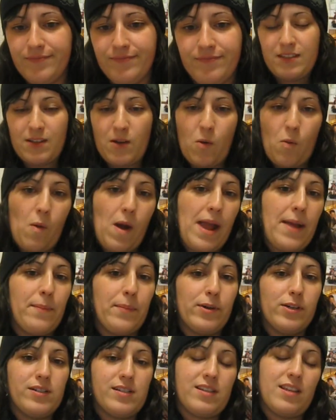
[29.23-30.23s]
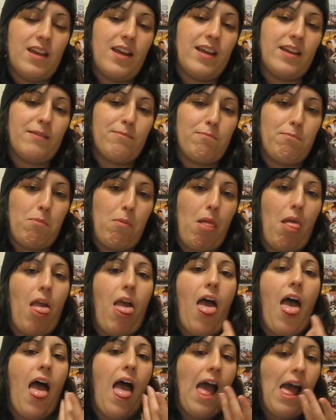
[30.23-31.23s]
So Wiper's like,
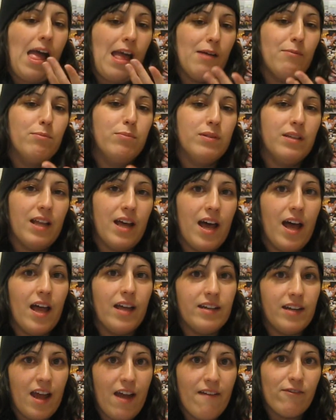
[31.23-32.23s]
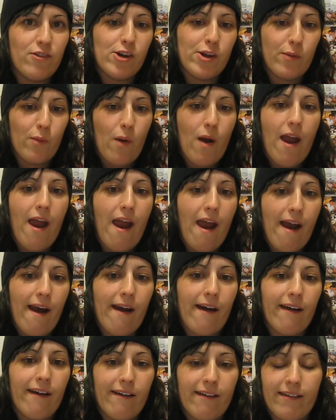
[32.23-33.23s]
blood
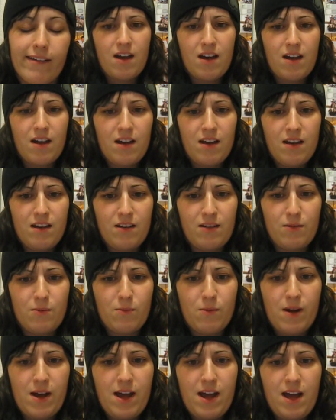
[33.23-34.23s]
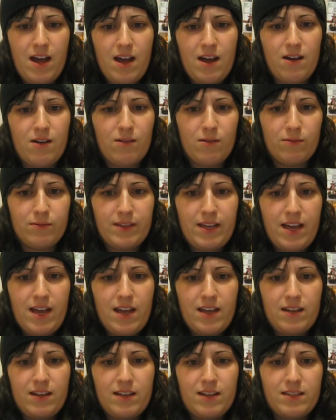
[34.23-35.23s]
everywhere. Oh, wow,
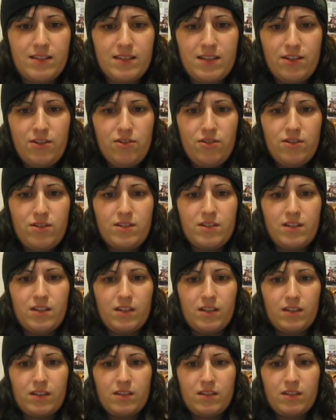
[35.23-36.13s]
that is interesting.